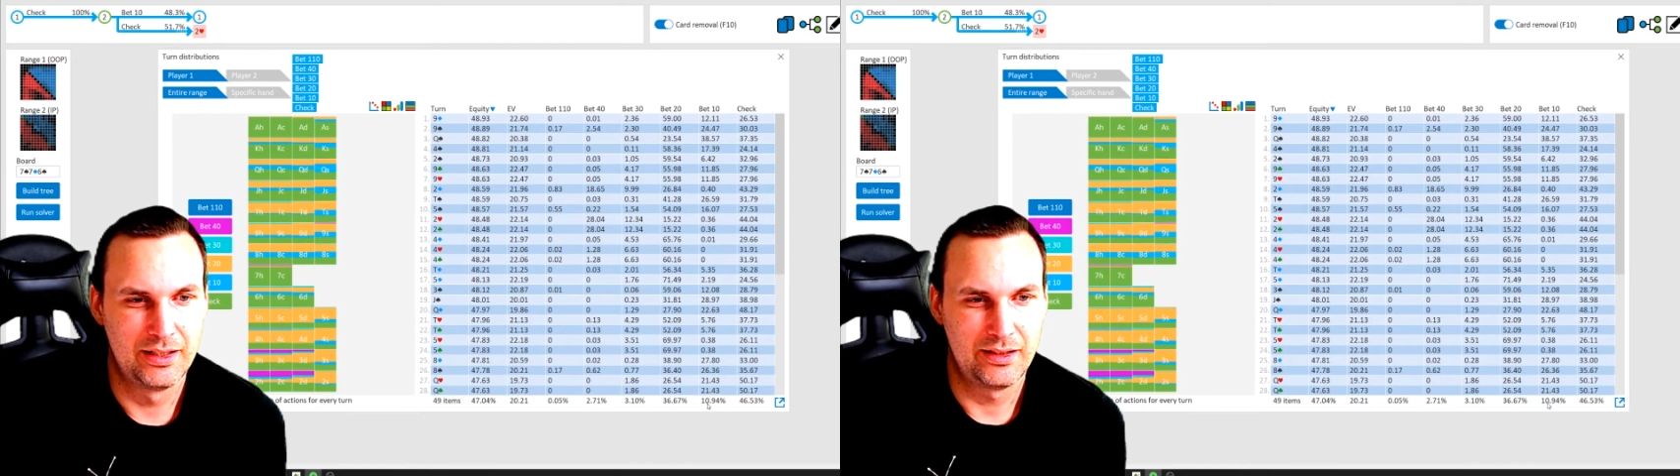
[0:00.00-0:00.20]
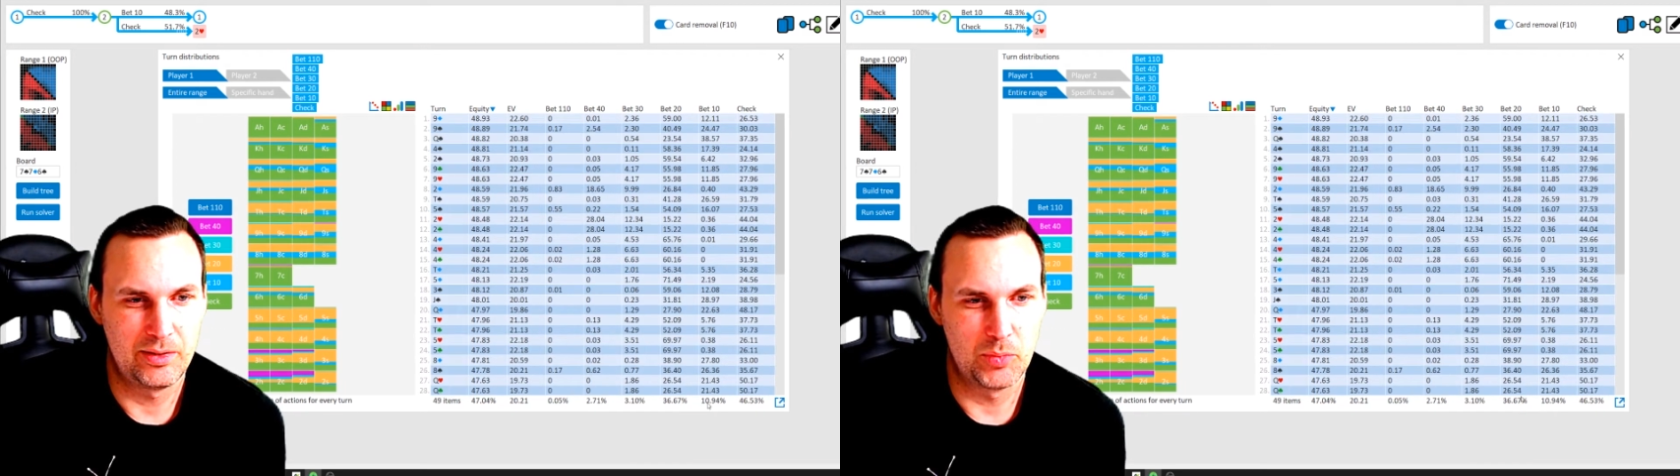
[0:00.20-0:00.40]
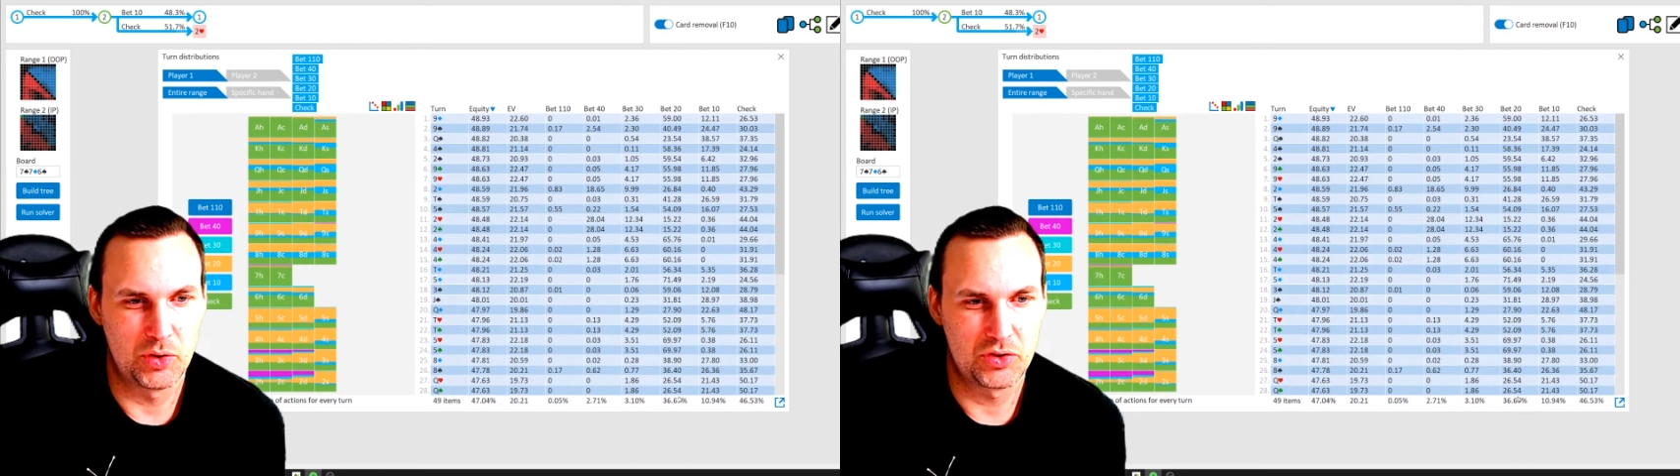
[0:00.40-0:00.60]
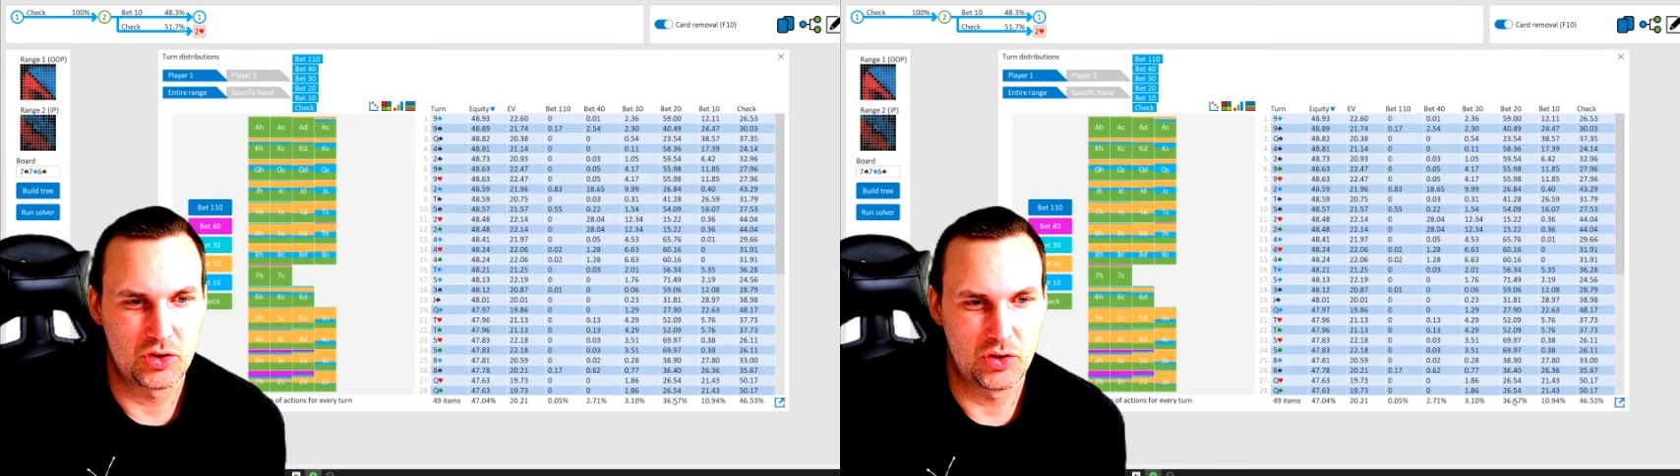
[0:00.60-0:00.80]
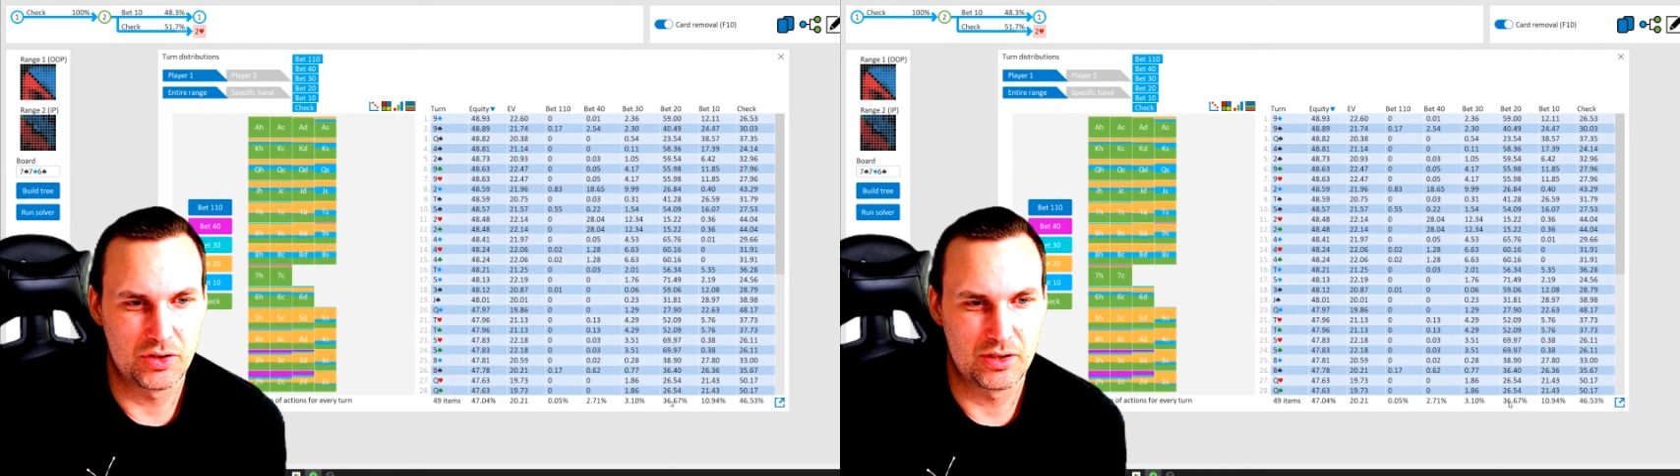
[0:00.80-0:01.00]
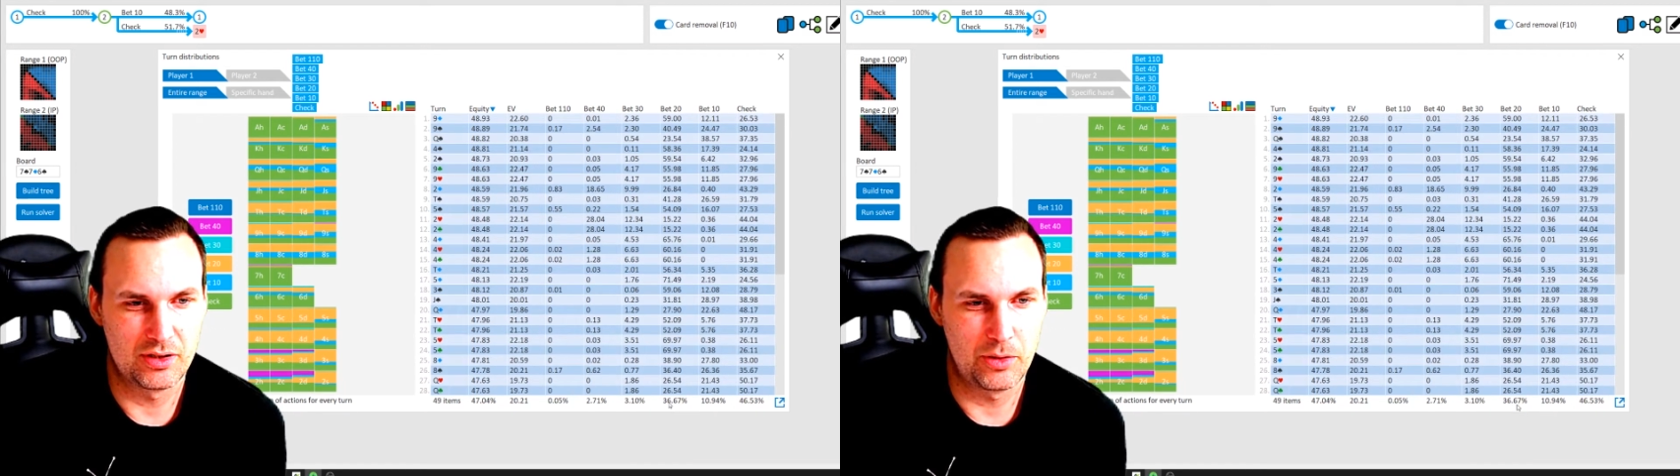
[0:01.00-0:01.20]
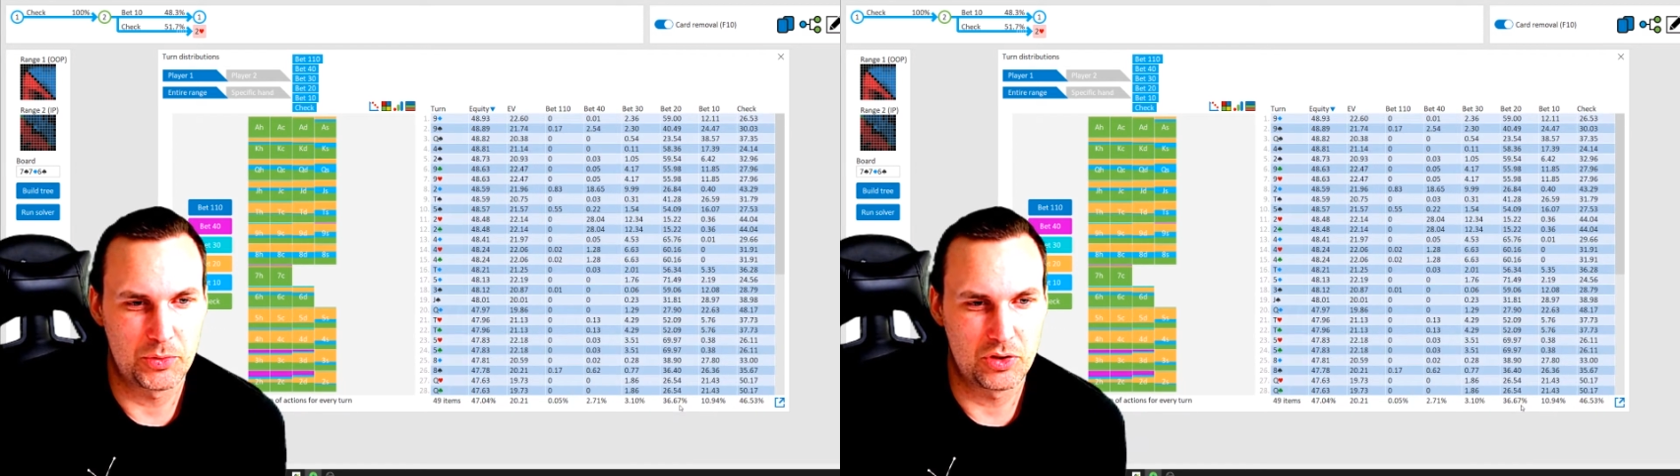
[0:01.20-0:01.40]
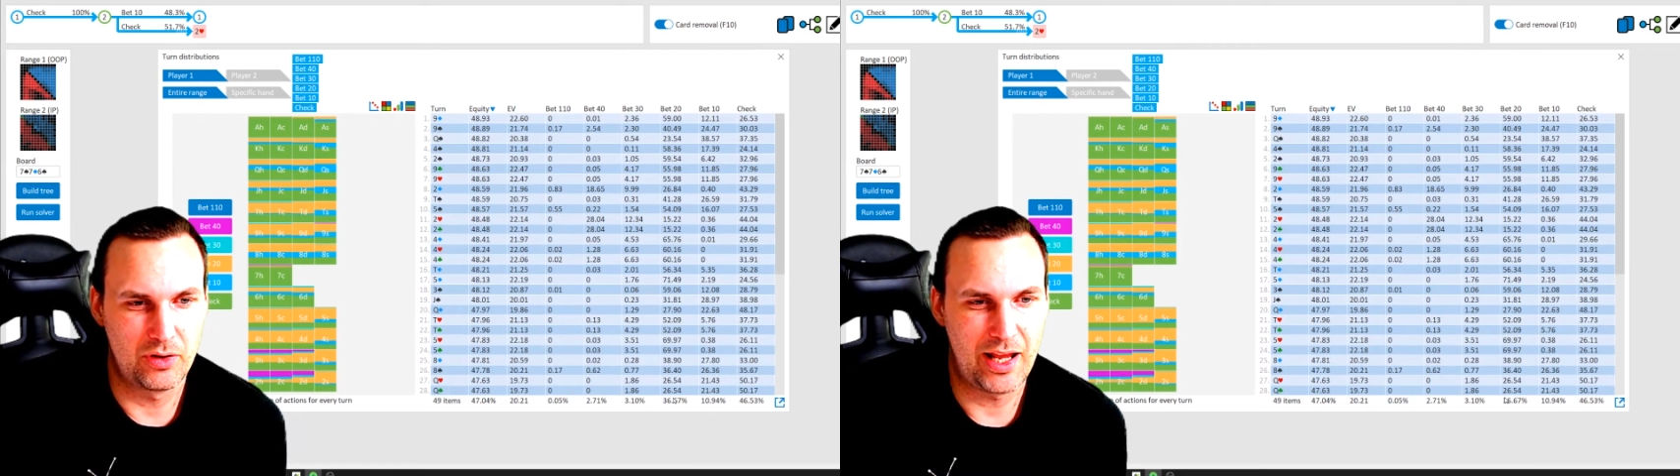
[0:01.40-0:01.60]
The most chosen
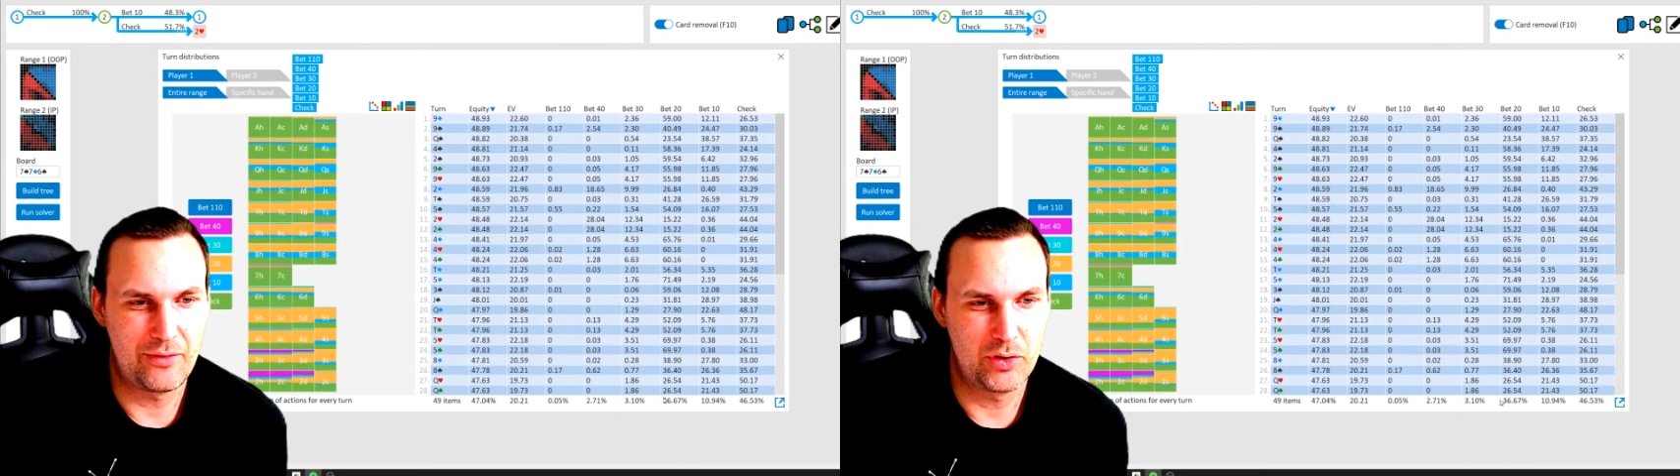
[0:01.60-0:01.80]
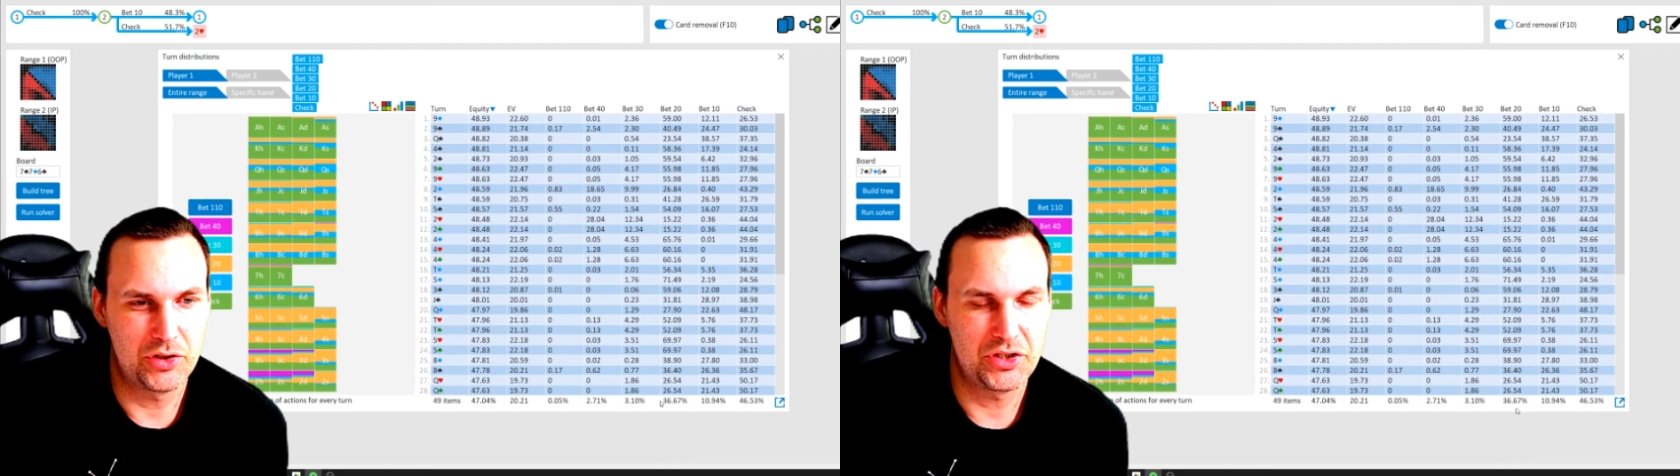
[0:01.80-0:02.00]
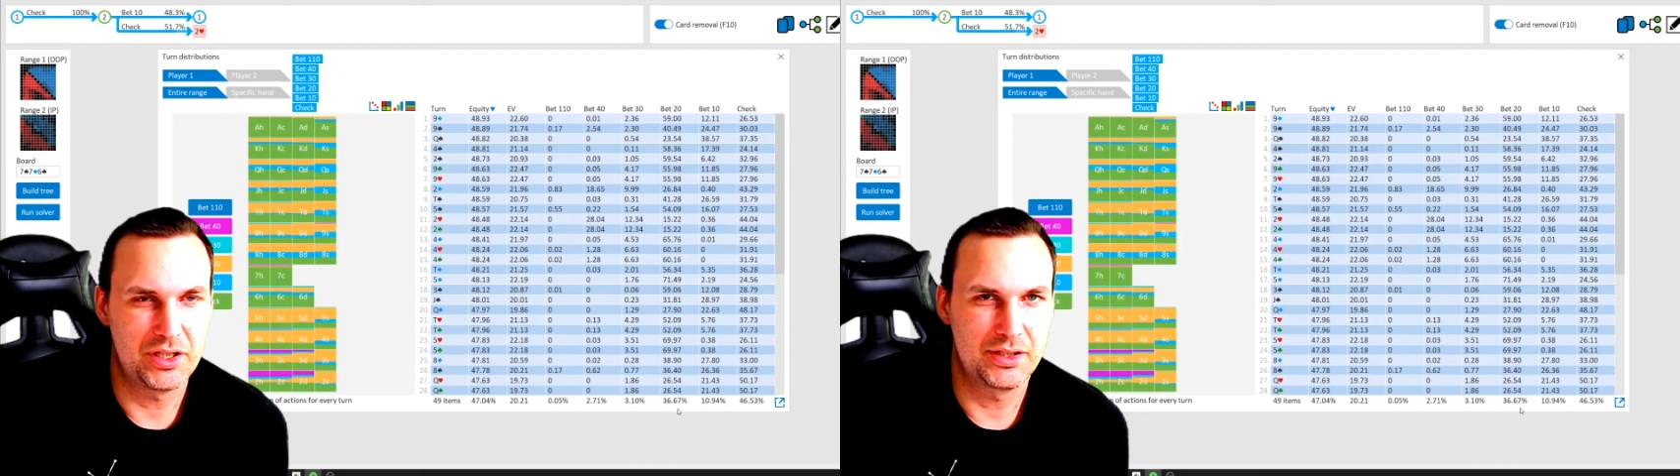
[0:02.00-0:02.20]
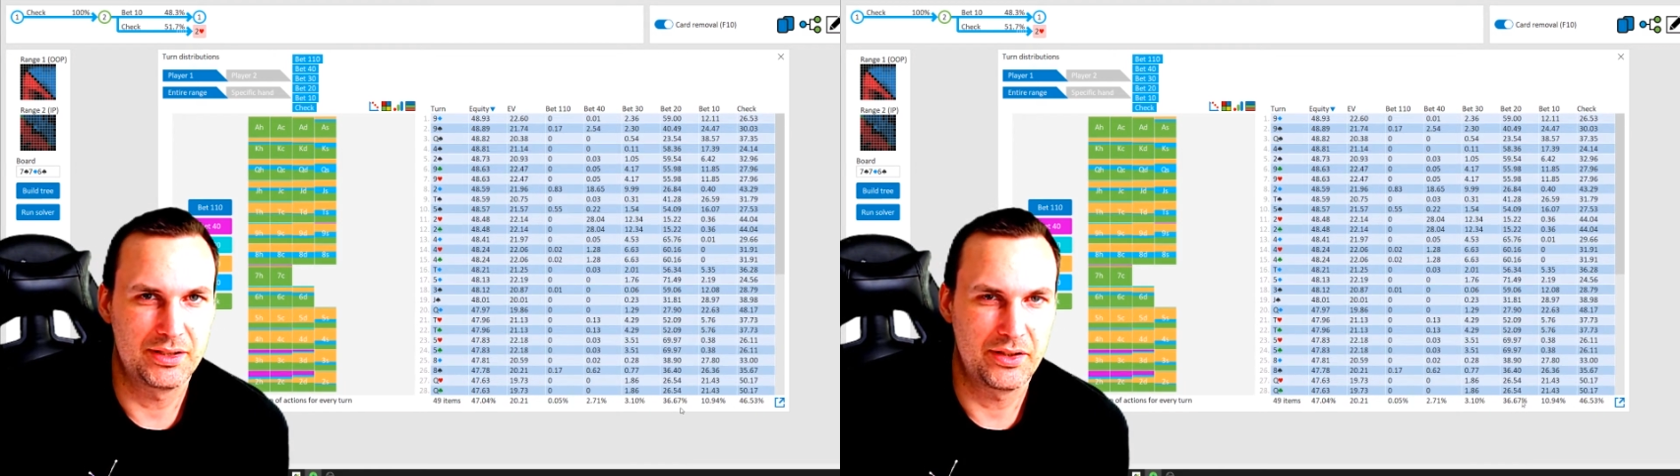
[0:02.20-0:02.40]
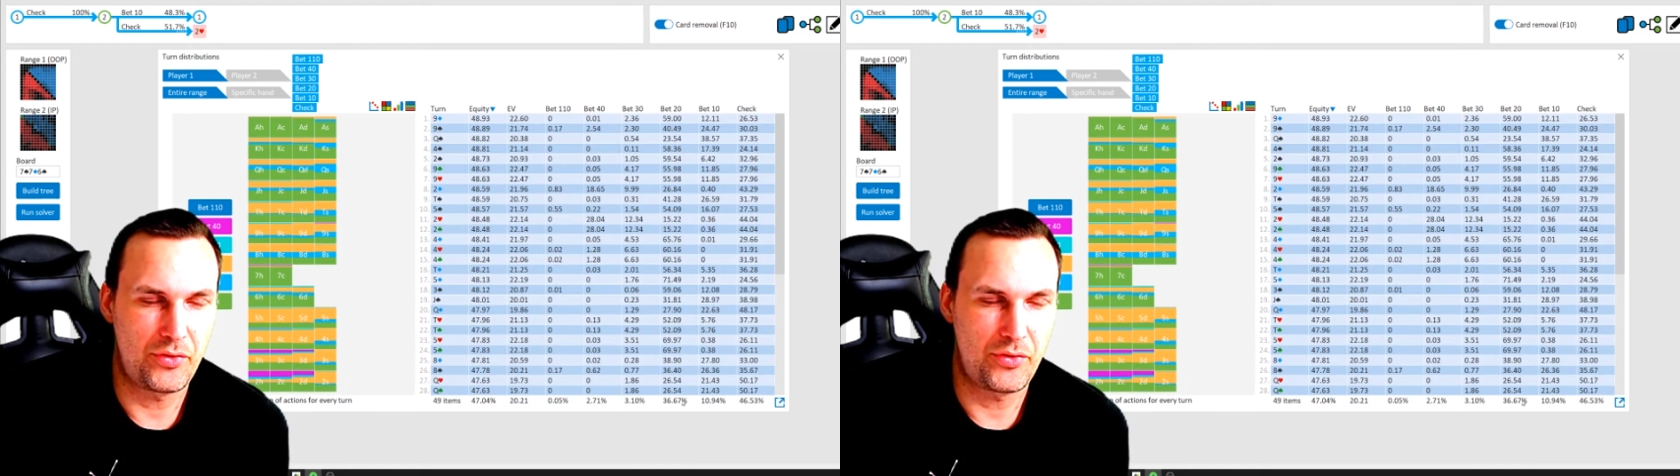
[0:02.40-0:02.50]
option on average here is